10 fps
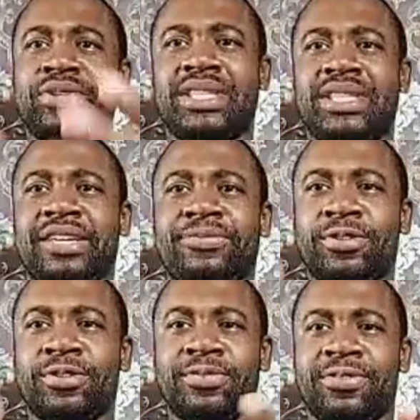thing in front of
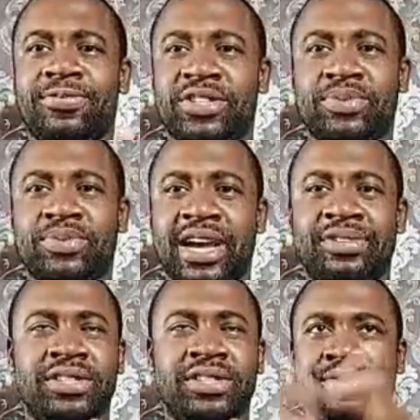his friends. I
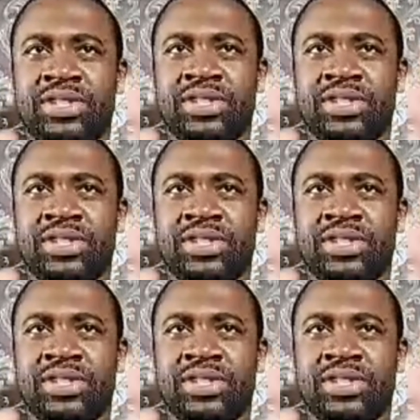was